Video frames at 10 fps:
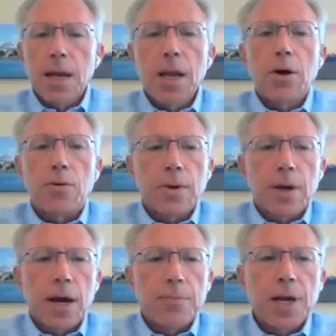Hello,
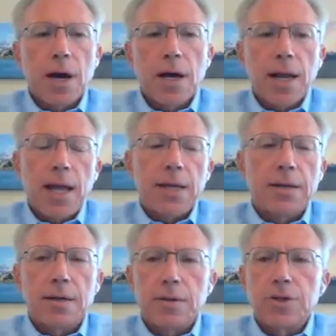I'm Don
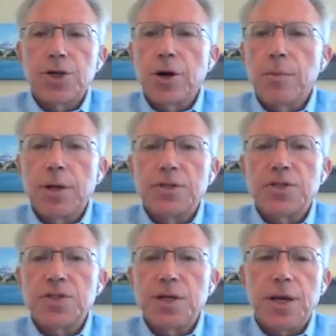Hayden, the Chairman
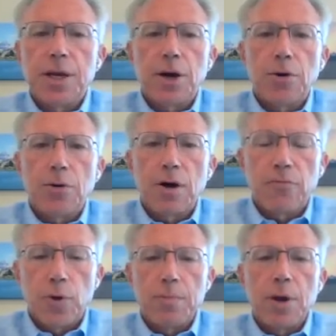and CEO
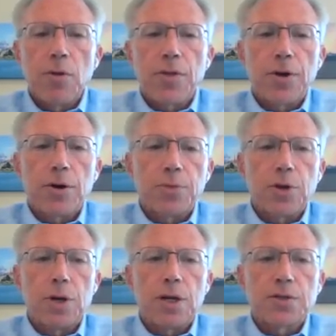of Windmill
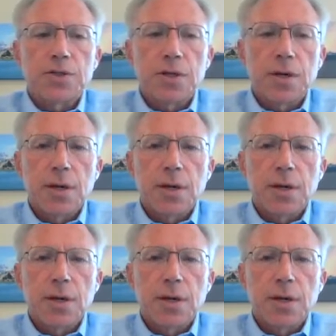Therapeutics,